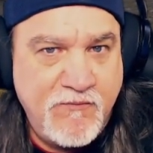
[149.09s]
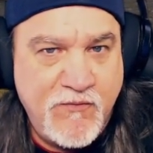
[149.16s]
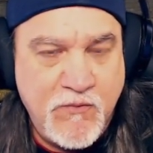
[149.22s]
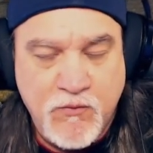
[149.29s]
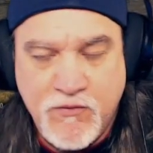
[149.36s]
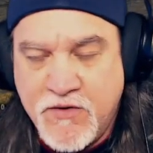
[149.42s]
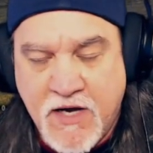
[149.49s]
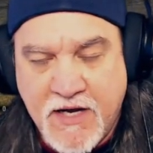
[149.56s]

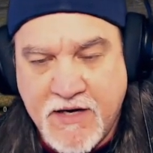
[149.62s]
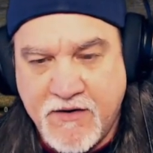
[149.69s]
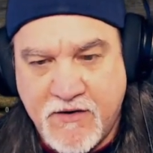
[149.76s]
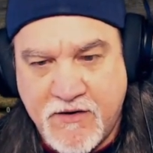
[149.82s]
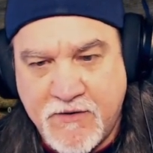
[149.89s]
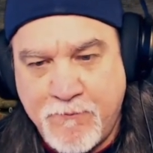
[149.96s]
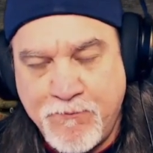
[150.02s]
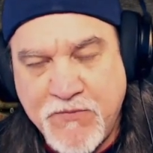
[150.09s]
Not at
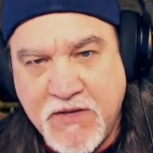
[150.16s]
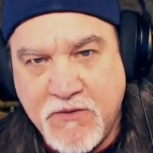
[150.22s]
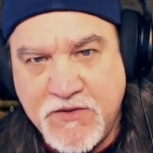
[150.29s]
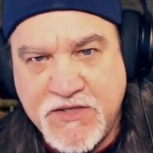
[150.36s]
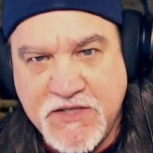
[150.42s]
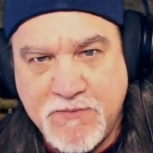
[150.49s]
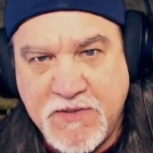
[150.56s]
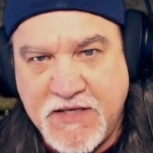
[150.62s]
all. It
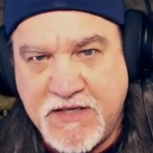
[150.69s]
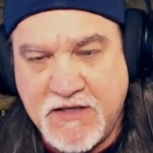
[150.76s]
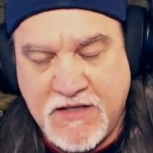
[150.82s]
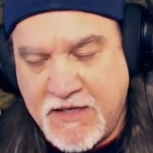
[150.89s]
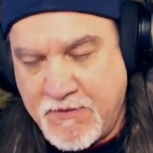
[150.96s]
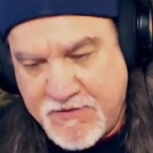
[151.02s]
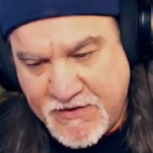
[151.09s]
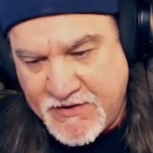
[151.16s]
would just be
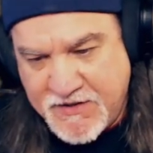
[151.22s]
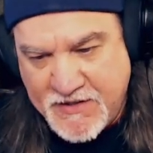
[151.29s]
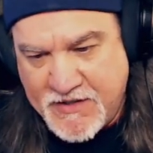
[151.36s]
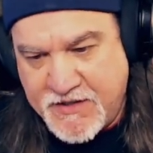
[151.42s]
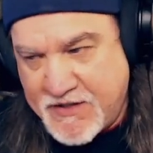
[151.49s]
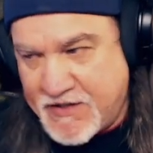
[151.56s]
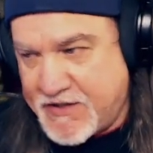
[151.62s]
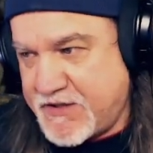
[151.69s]
like,
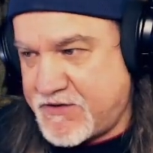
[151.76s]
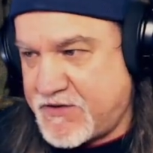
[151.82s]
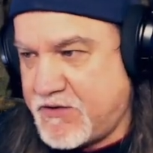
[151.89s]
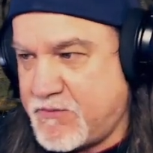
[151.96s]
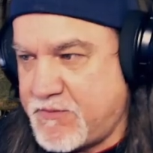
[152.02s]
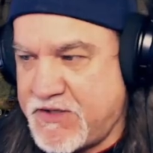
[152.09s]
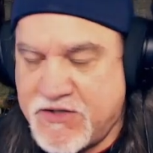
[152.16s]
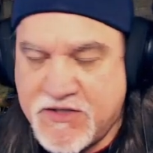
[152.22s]
it
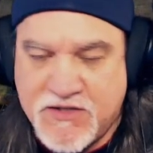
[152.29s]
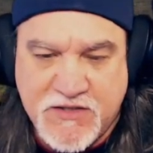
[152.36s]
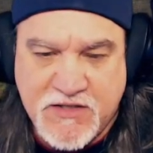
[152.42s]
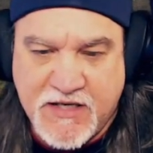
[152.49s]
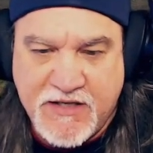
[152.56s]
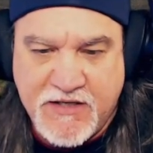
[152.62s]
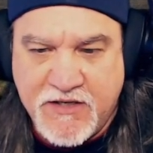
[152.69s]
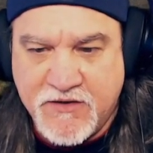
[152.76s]
would be just
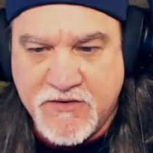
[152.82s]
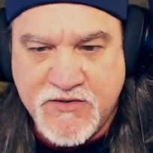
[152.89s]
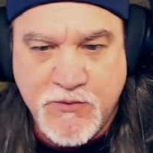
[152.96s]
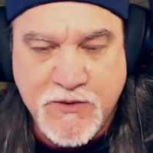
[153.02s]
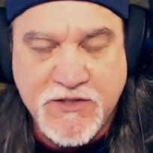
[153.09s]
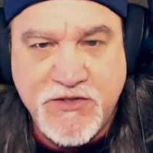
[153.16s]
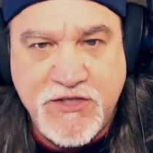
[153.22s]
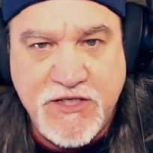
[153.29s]
like,
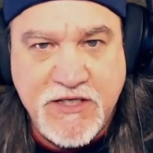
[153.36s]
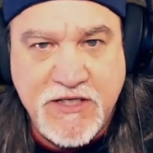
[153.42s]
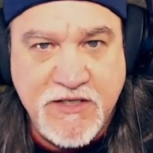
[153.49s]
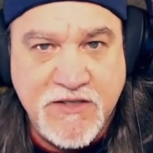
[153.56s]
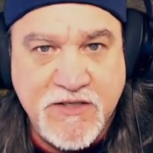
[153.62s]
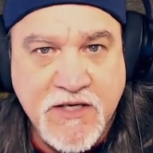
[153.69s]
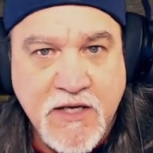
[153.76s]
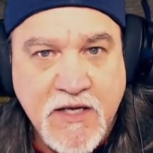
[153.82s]
Swiss
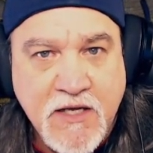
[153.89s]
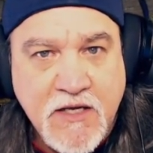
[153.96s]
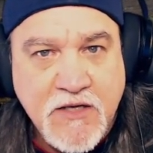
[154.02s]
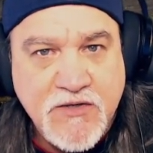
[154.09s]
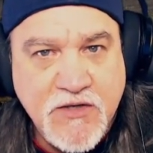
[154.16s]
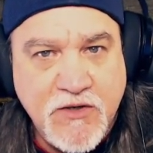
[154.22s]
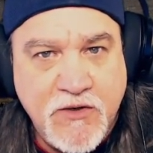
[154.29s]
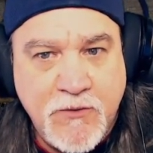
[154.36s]
cheese.
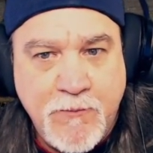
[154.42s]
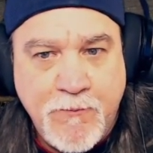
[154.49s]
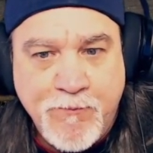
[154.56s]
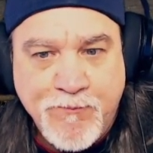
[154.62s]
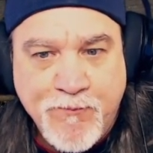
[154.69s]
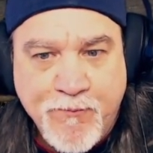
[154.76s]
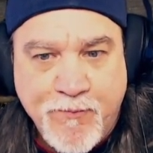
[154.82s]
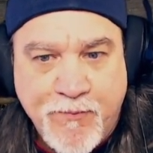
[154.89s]
So
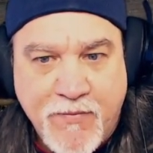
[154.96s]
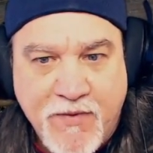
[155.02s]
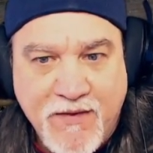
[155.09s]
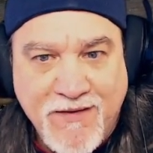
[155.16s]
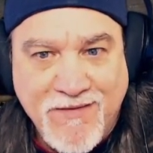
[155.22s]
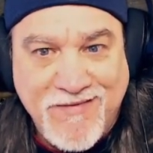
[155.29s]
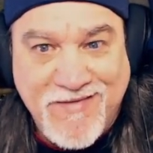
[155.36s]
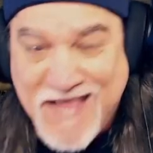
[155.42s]

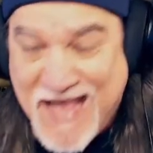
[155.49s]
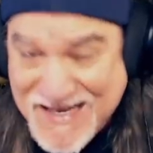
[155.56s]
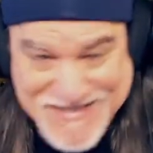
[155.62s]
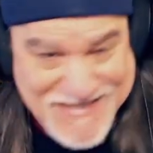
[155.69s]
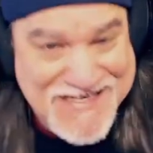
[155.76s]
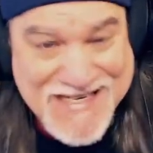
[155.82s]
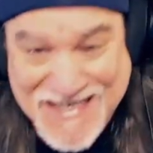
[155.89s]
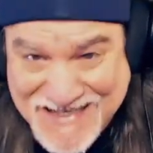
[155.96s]

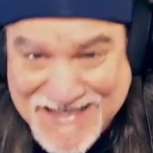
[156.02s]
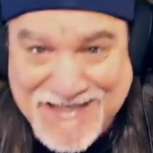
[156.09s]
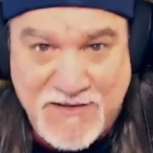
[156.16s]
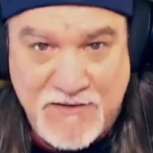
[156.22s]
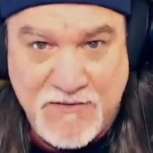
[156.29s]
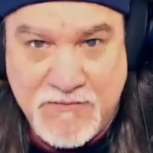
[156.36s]
that's it.